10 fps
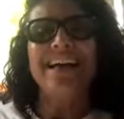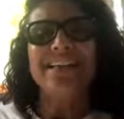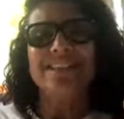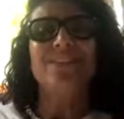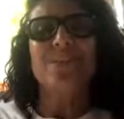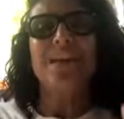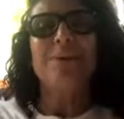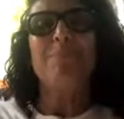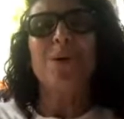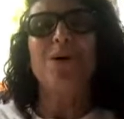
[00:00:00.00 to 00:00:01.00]
So it's very
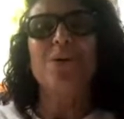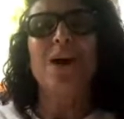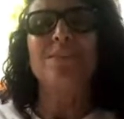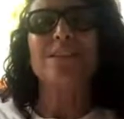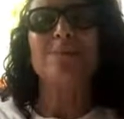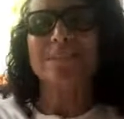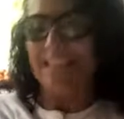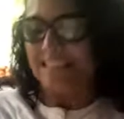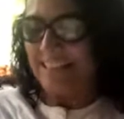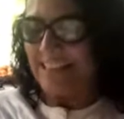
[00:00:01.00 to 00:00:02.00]
important to have some skill
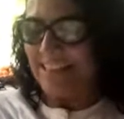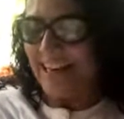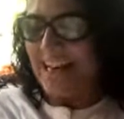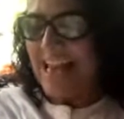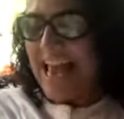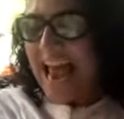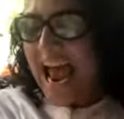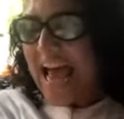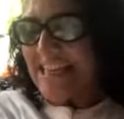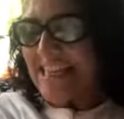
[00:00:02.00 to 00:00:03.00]
set. Yeah.
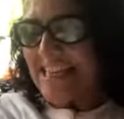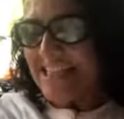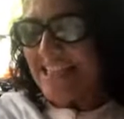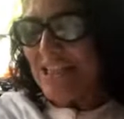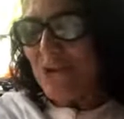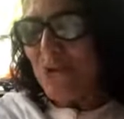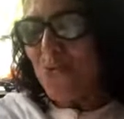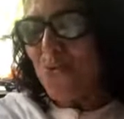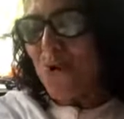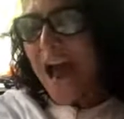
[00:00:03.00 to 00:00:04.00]
And this,
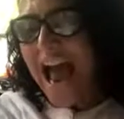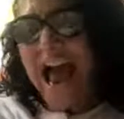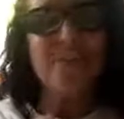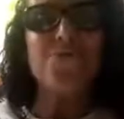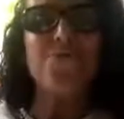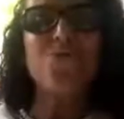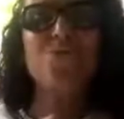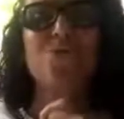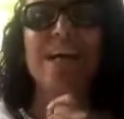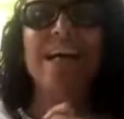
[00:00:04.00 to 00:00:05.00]
you have
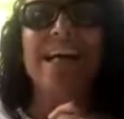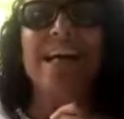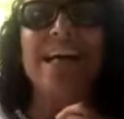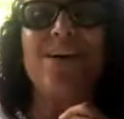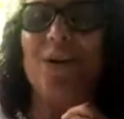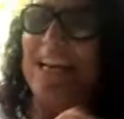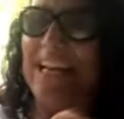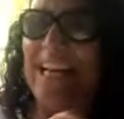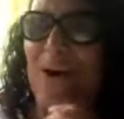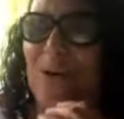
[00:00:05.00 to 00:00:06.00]
to, okay,
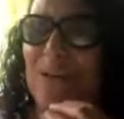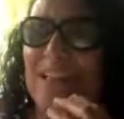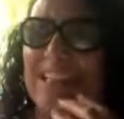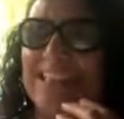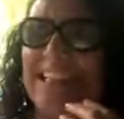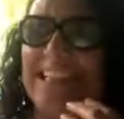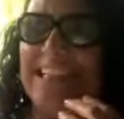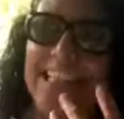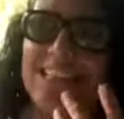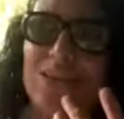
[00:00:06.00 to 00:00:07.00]
now
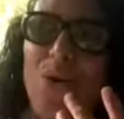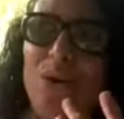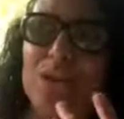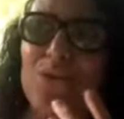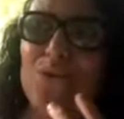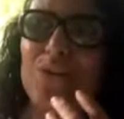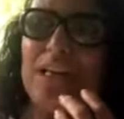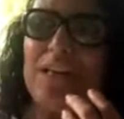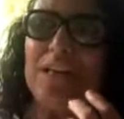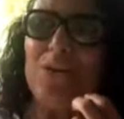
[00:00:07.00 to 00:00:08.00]
success also,
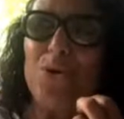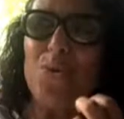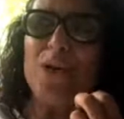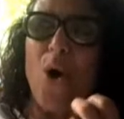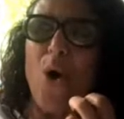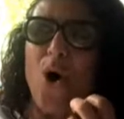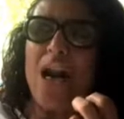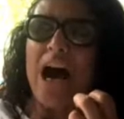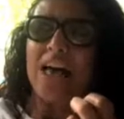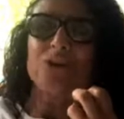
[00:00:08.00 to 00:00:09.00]
we all
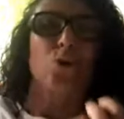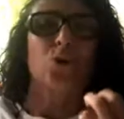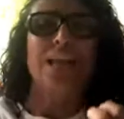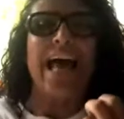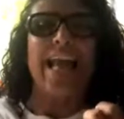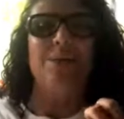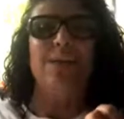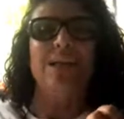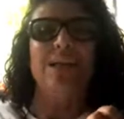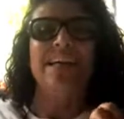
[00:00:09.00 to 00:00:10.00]
are social
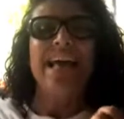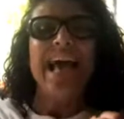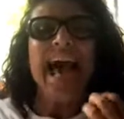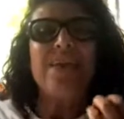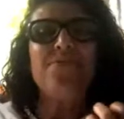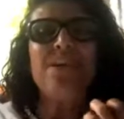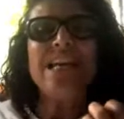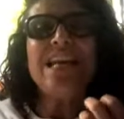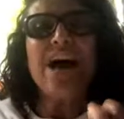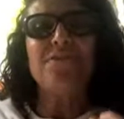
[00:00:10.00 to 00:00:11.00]
animals, and
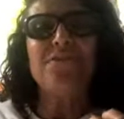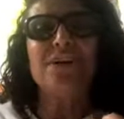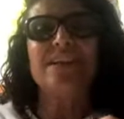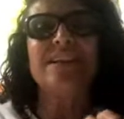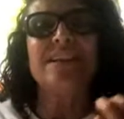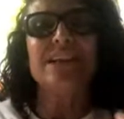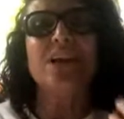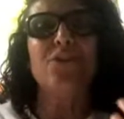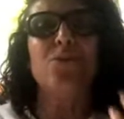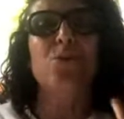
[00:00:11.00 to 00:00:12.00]
we love a circle
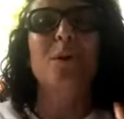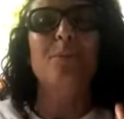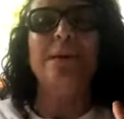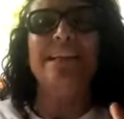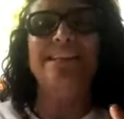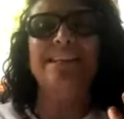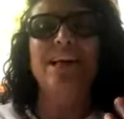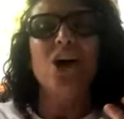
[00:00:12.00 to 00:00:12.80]
of human beings.